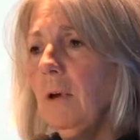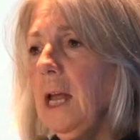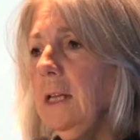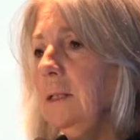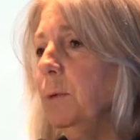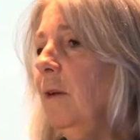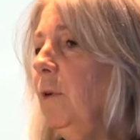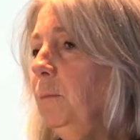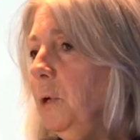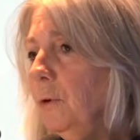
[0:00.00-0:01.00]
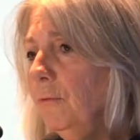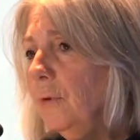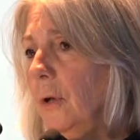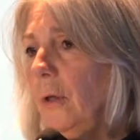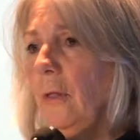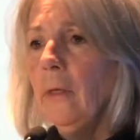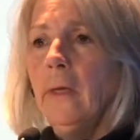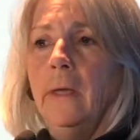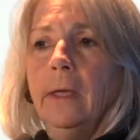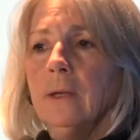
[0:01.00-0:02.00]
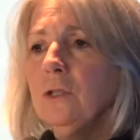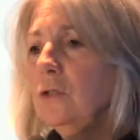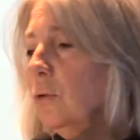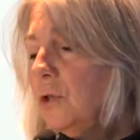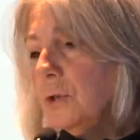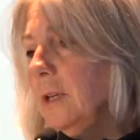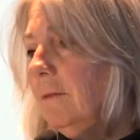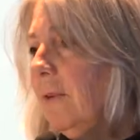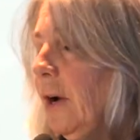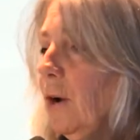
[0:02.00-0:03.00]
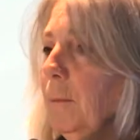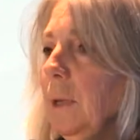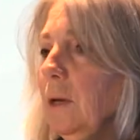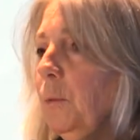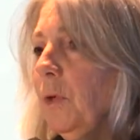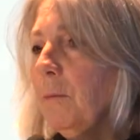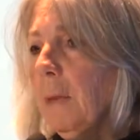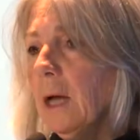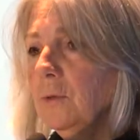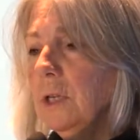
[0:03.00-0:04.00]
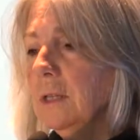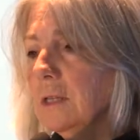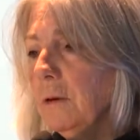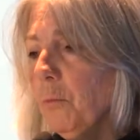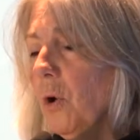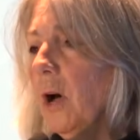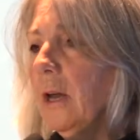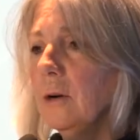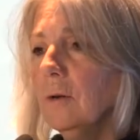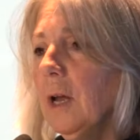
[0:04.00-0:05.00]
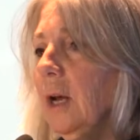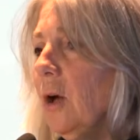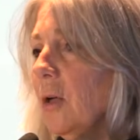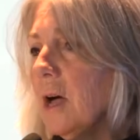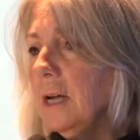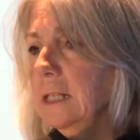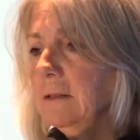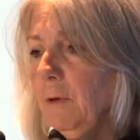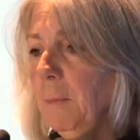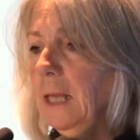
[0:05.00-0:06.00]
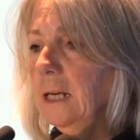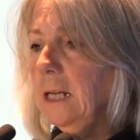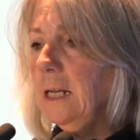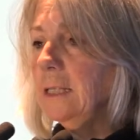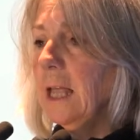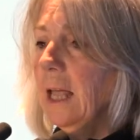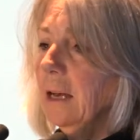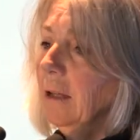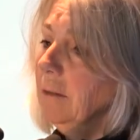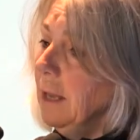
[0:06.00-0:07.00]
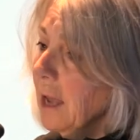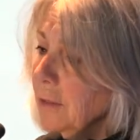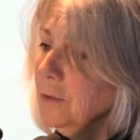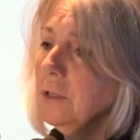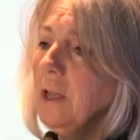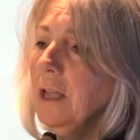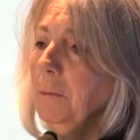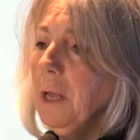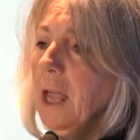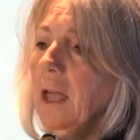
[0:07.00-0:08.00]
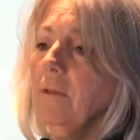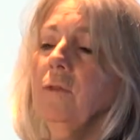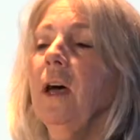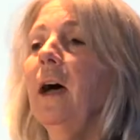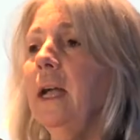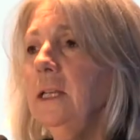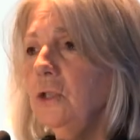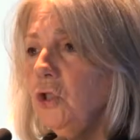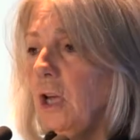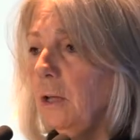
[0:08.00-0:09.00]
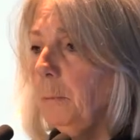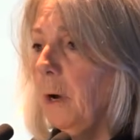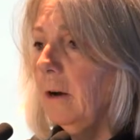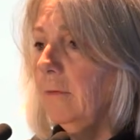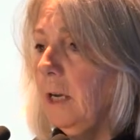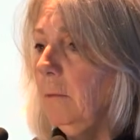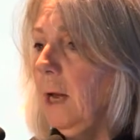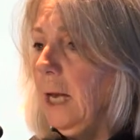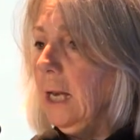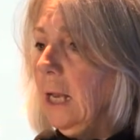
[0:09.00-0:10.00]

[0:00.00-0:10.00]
rates, we have a beautiful social environment with mountains and water and all kinds of amenities, and on the other side, we have the highest child poverty rate